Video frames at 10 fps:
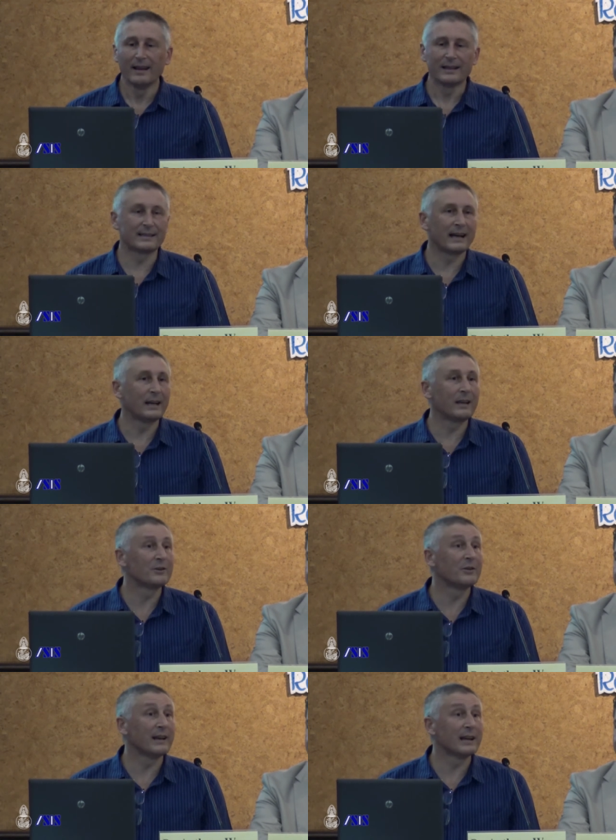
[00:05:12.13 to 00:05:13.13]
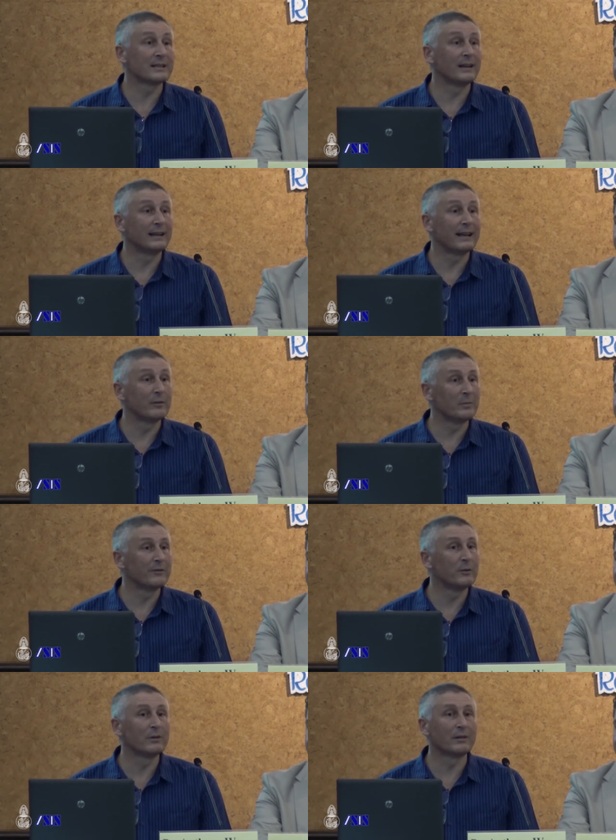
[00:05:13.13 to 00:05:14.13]
starting in 2011
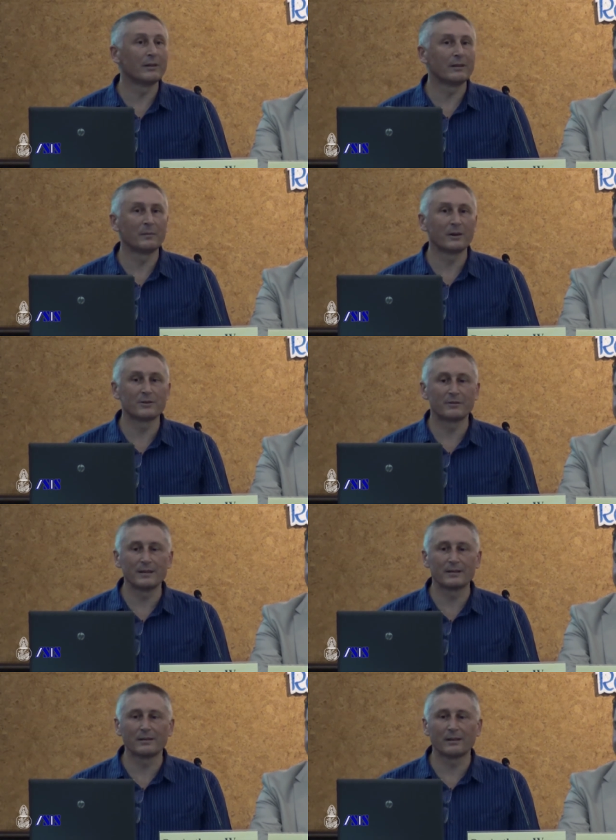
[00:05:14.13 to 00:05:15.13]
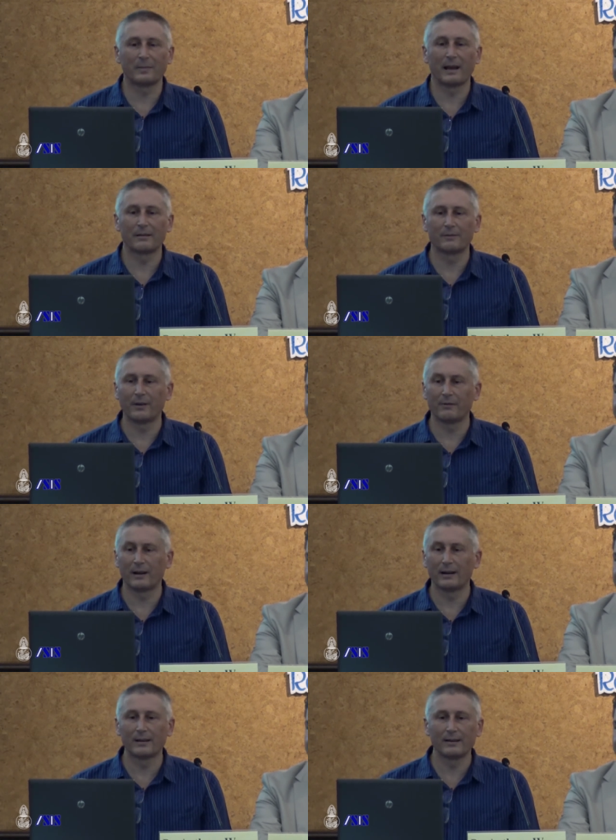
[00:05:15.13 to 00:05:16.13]
before the most recent bout of
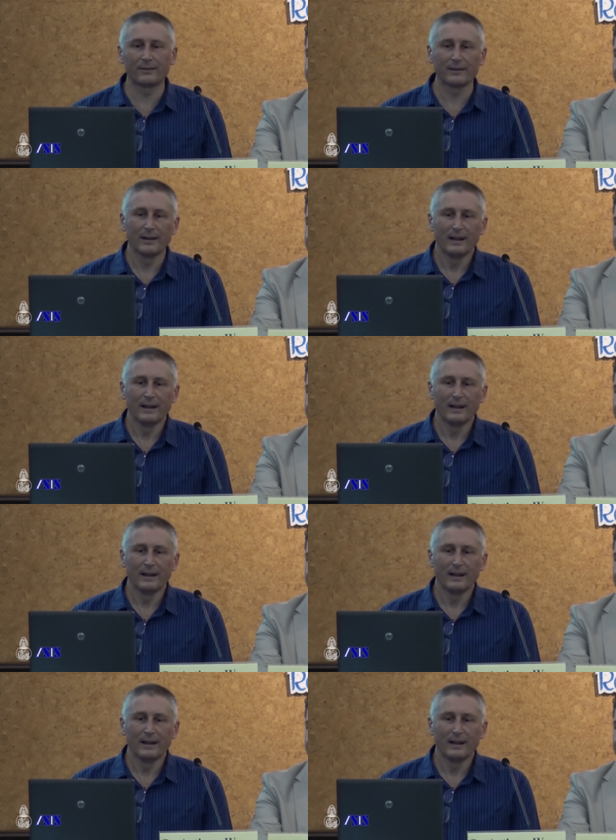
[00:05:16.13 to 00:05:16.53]
violence.